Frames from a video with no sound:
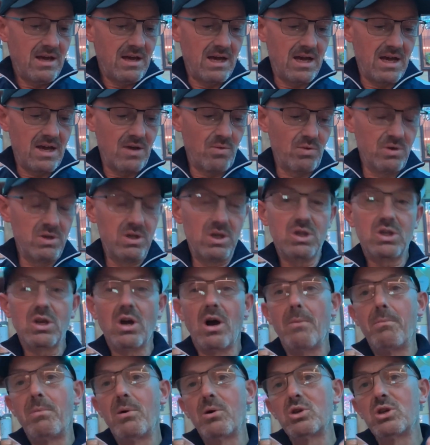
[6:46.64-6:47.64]
When you
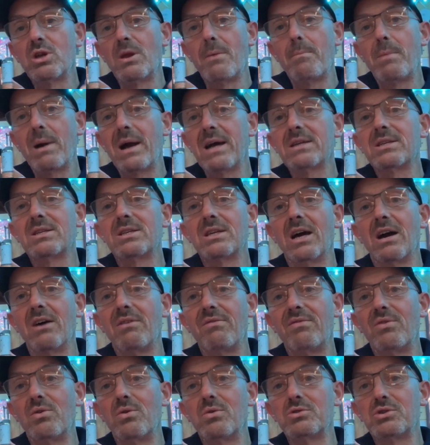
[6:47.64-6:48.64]
start pushing past that
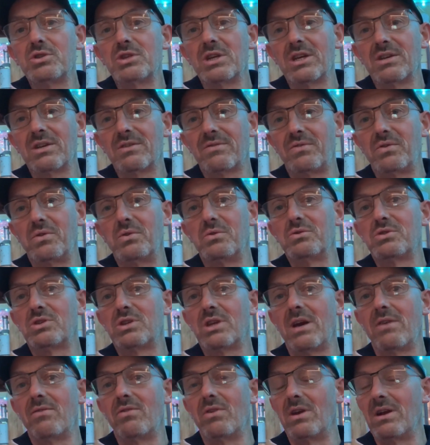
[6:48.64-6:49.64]
4.6,
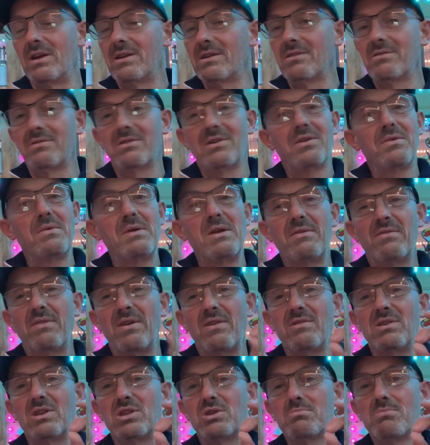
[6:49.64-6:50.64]
4.7, I don't know, it's very
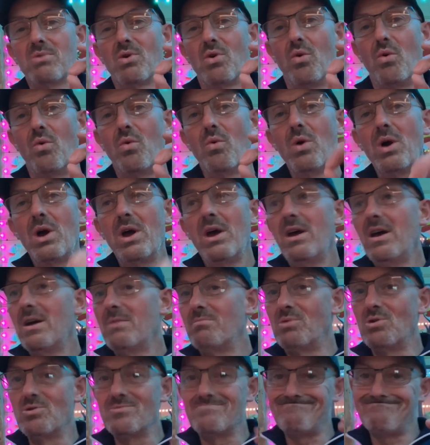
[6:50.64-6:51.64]
small,
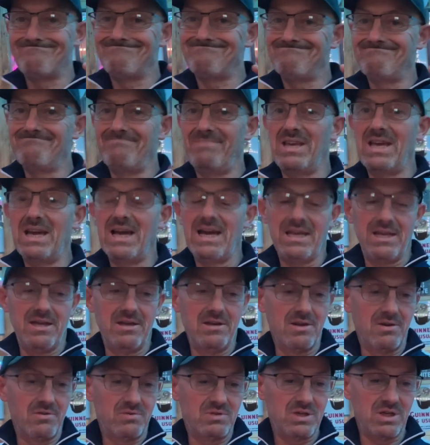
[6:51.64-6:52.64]
but yeah, you
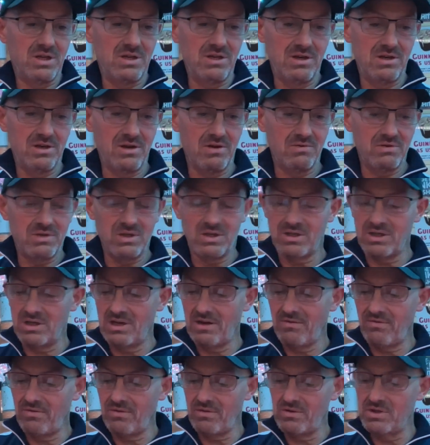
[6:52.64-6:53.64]
notice the
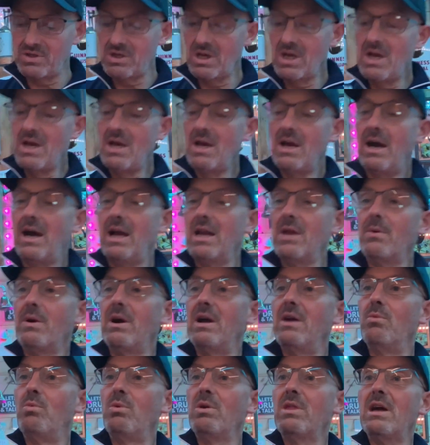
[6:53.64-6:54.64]
difference. Anyway,
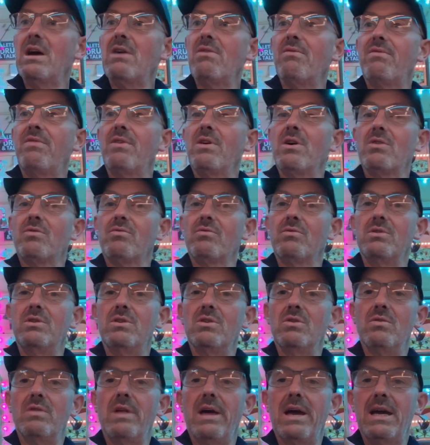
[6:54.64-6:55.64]
without further ado,
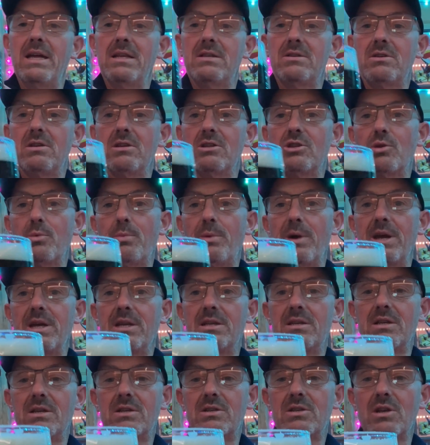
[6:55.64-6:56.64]
the head's
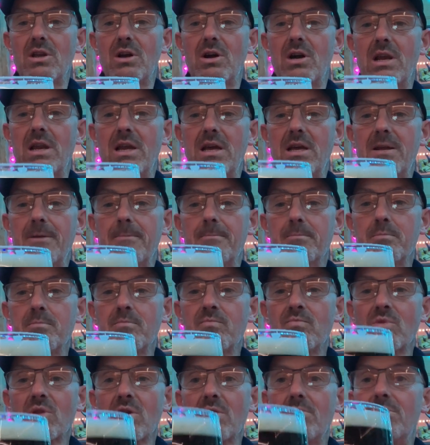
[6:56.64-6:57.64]
dissipated slightly,
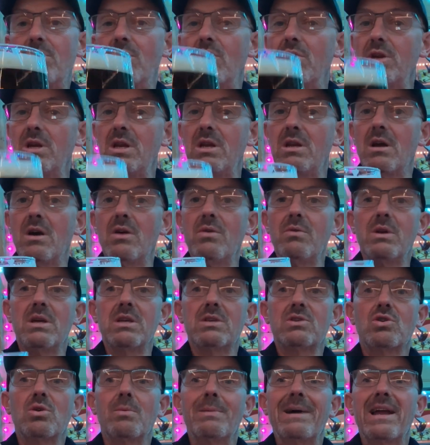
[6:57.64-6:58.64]
but it's
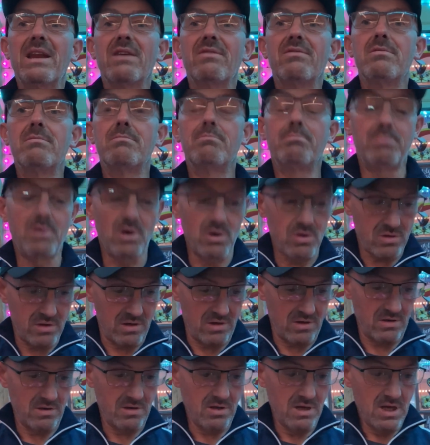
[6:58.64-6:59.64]
come out of a
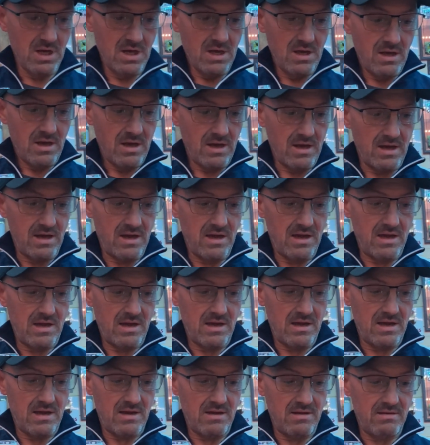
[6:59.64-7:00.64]
bottle,
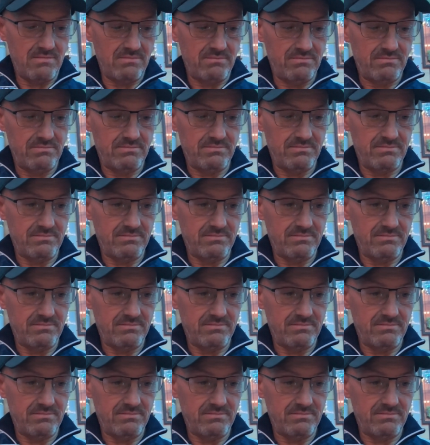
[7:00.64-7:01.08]
and